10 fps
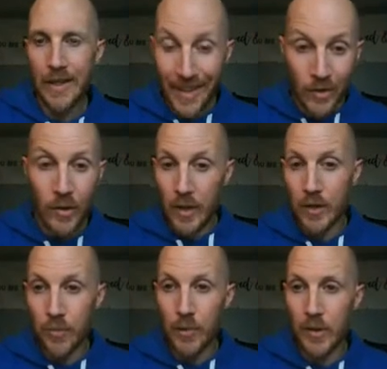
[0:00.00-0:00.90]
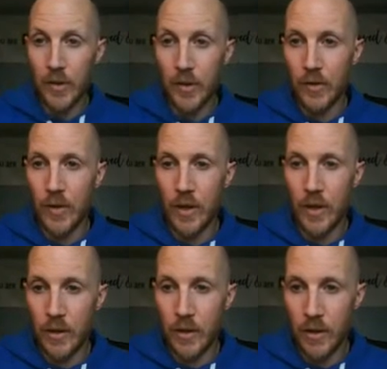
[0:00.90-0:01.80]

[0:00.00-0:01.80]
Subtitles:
inside the parentheses again,